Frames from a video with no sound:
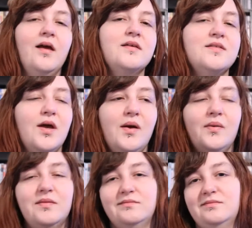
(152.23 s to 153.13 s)

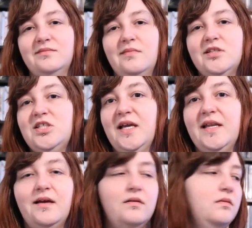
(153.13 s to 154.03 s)
So check
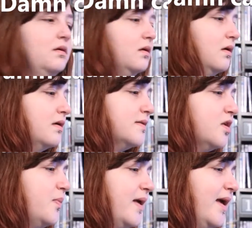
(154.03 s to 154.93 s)
it out.
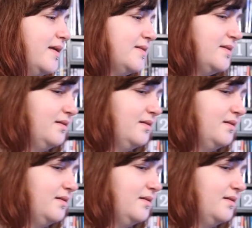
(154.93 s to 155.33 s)
Stop it!